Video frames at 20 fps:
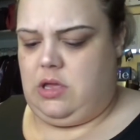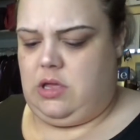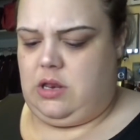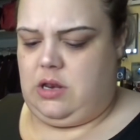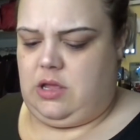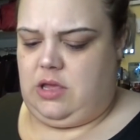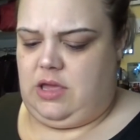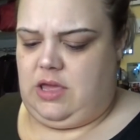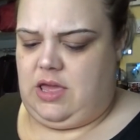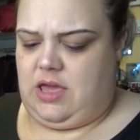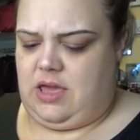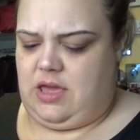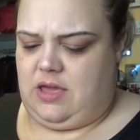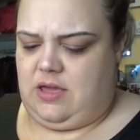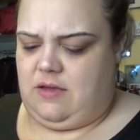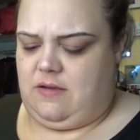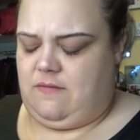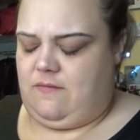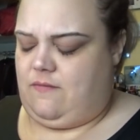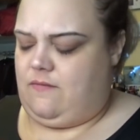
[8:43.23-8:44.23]
And I
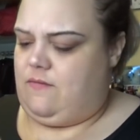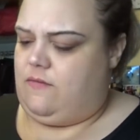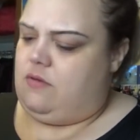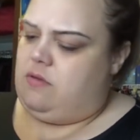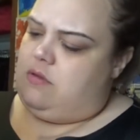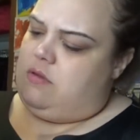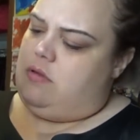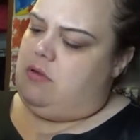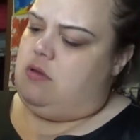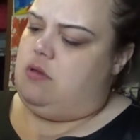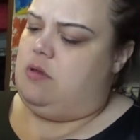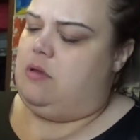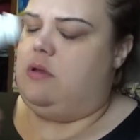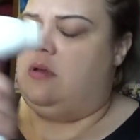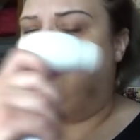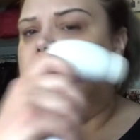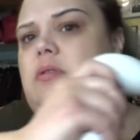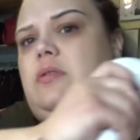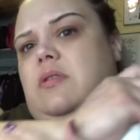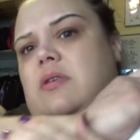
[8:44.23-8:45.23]
have
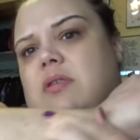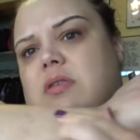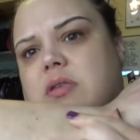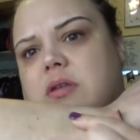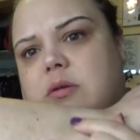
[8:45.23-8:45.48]
this